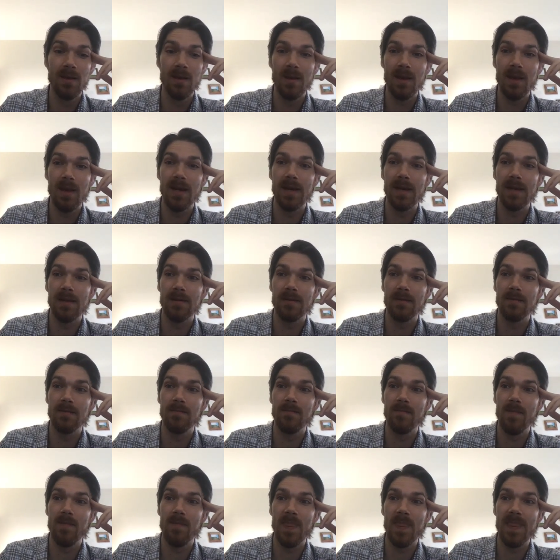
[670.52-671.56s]

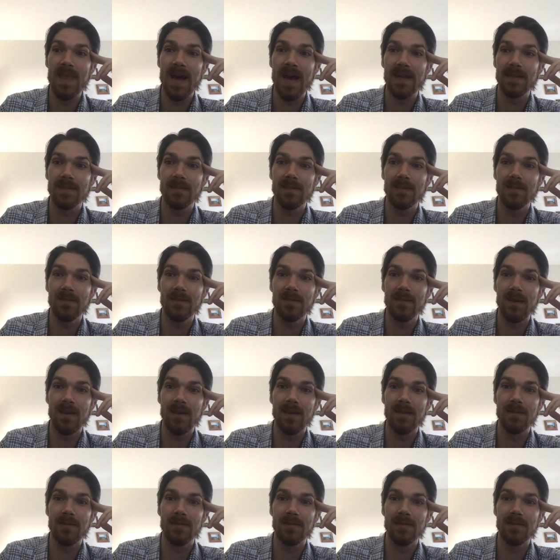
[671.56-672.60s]
And that's
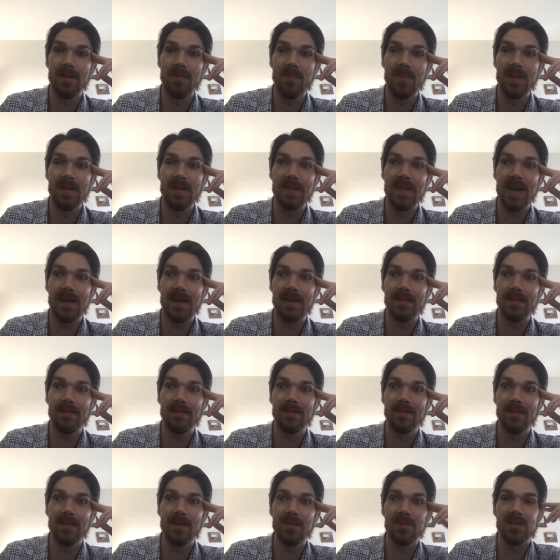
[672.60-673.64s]
something that,
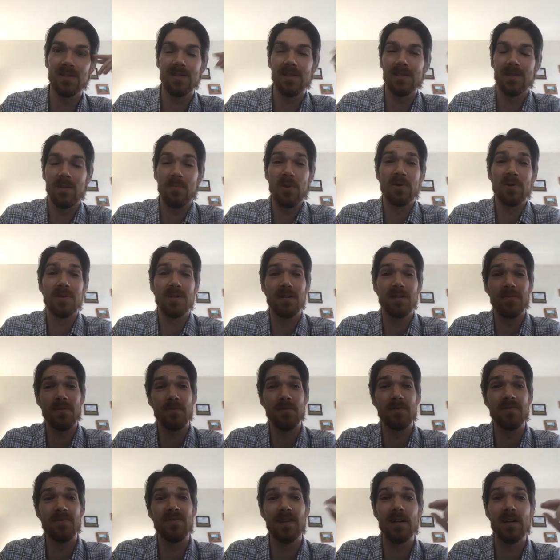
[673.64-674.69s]
it's approaching it
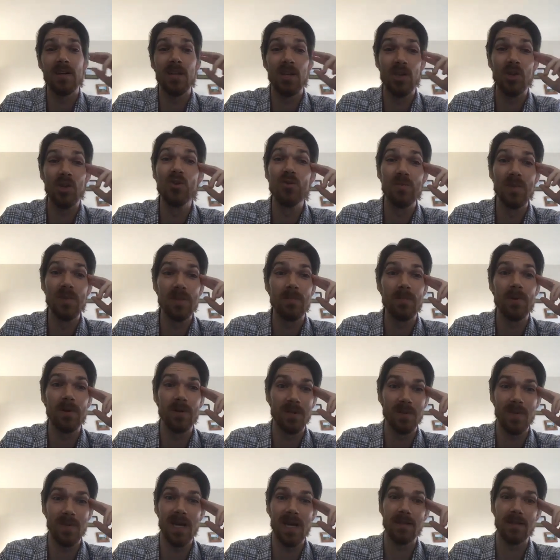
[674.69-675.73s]
from a very human
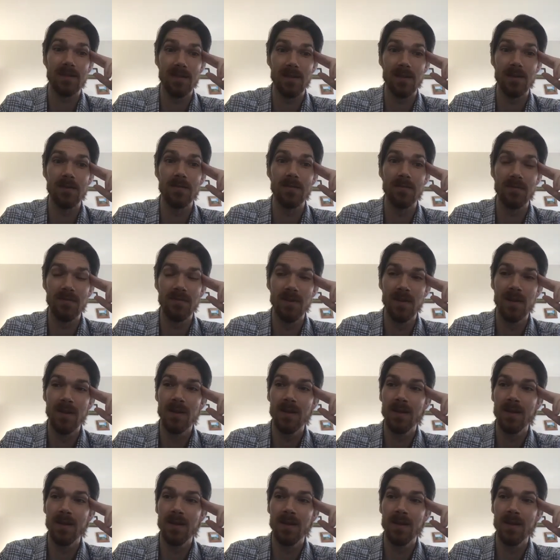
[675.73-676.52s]
perspective.